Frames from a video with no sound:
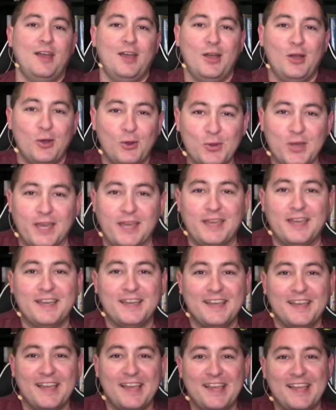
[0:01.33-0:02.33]
Okay,
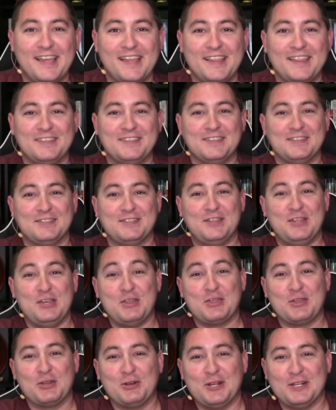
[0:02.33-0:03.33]
this is the
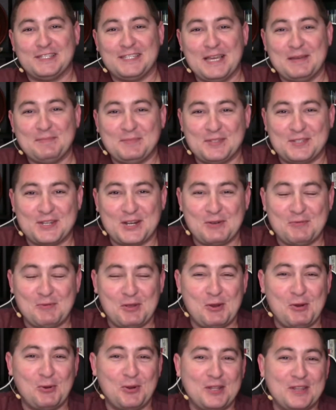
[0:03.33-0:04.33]
third attempt to start
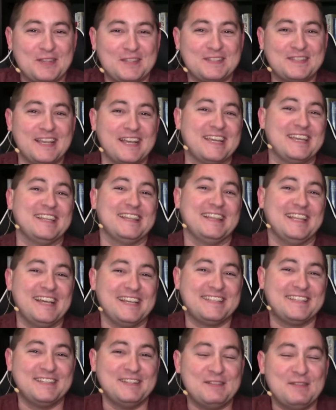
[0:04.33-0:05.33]
recording the second
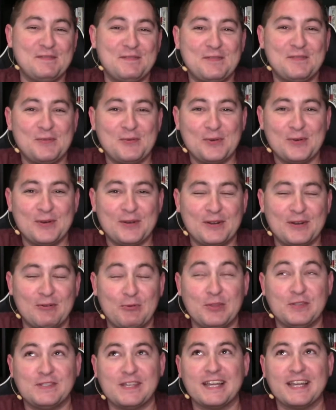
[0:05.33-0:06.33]
lesson or
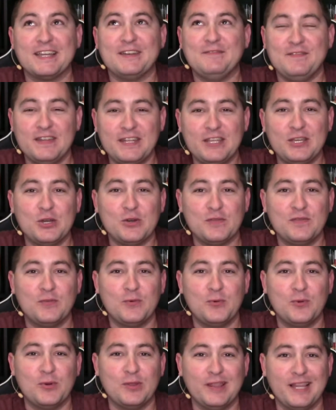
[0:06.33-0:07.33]
the second video
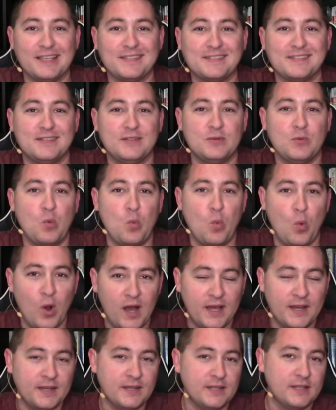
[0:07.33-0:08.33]
for lesson
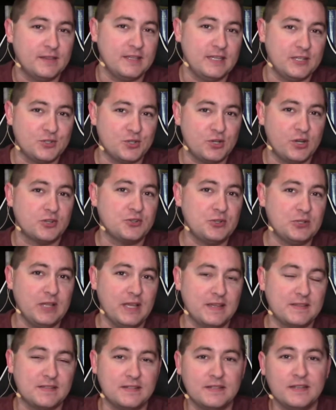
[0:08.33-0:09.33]
one, the introductory
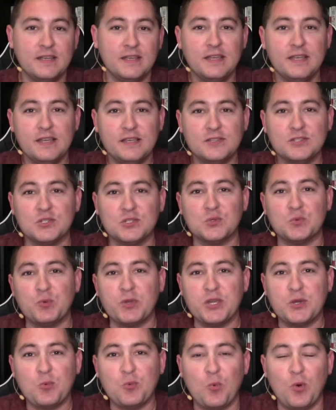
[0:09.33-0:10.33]
lesson. This is
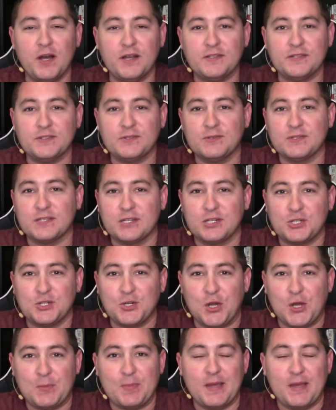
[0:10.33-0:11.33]
week one, so it's going to
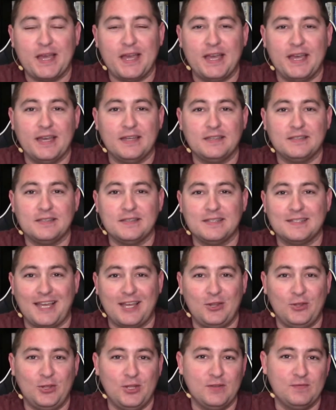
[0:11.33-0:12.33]
show up as the
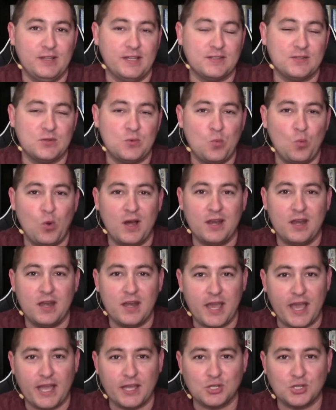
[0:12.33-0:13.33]
title of lesson
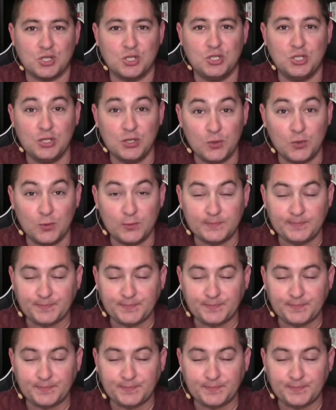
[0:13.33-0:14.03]
1-2.